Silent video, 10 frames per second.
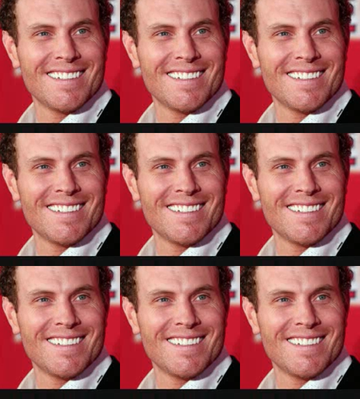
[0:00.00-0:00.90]

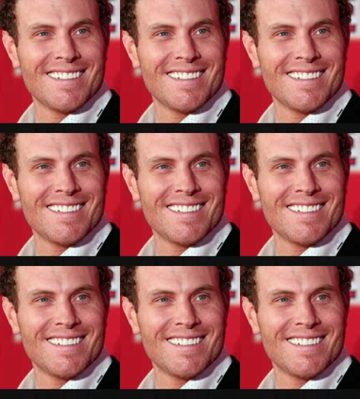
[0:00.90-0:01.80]

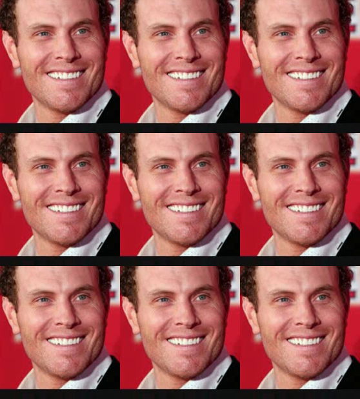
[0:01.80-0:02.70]

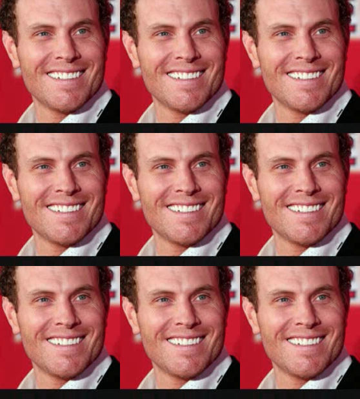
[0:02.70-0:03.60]

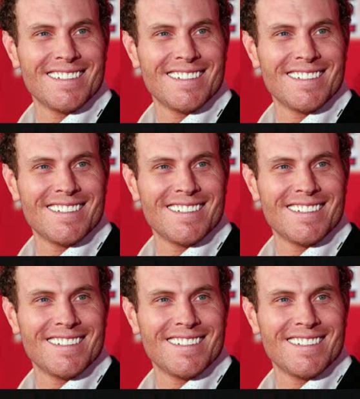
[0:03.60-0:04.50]

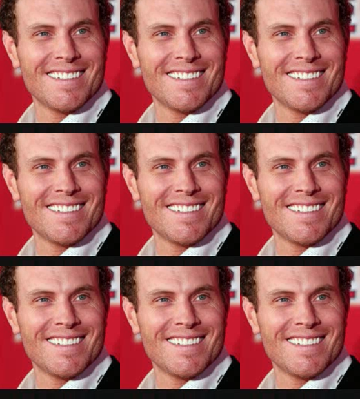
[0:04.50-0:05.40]

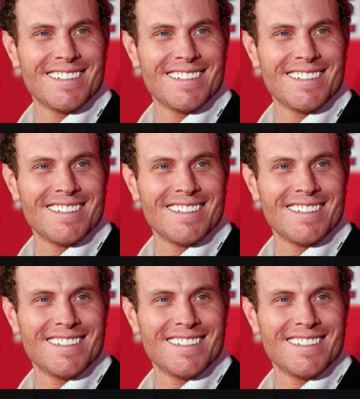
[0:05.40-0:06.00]
The face doesn't move, so there is nothing to read.